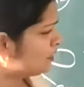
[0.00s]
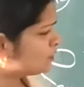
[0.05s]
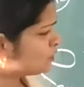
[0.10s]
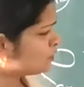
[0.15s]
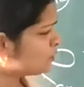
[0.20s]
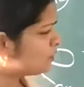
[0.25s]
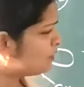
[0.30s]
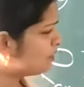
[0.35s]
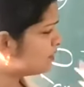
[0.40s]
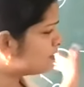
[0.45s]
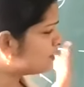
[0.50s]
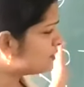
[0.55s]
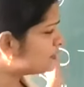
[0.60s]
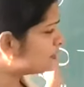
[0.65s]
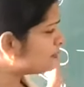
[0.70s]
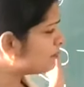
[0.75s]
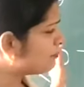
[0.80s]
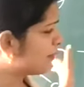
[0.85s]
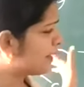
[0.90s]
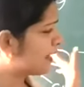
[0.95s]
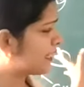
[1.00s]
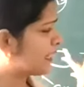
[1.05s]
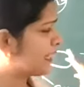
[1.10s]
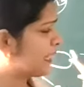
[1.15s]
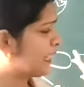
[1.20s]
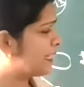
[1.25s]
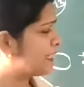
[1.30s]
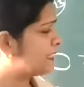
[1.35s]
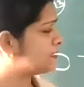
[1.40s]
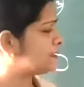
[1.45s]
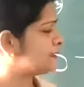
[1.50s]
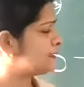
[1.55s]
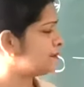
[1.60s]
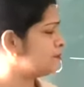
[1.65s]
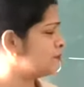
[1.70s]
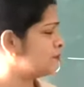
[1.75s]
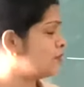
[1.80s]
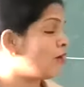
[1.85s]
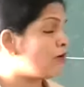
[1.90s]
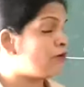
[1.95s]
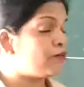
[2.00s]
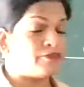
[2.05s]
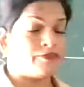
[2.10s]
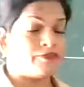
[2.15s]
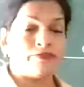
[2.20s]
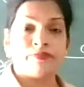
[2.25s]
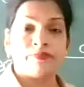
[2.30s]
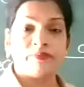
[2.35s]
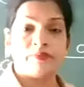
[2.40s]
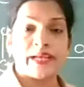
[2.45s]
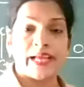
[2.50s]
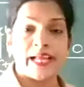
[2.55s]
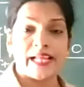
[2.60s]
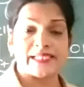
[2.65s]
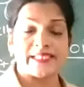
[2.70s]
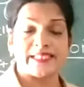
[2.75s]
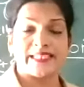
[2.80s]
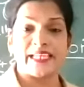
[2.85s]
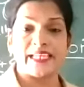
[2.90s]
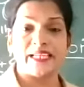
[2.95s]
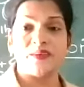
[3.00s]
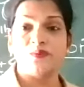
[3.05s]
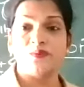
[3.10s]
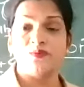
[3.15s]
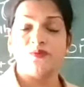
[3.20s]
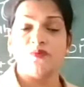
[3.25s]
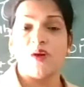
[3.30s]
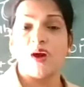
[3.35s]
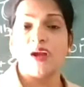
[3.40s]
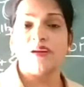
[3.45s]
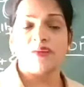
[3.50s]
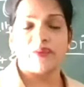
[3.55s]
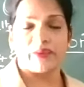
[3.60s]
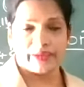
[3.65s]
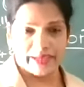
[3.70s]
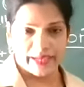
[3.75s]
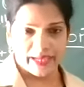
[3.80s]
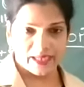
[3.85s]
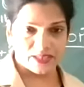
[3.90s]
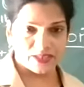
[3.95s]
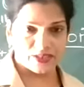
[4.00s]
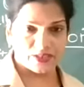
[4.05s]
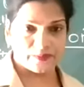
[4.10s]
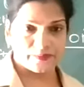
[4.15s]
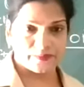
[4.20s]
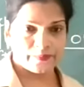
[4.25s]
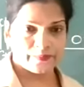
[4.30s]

So this is the mechanism of SN1 reaction.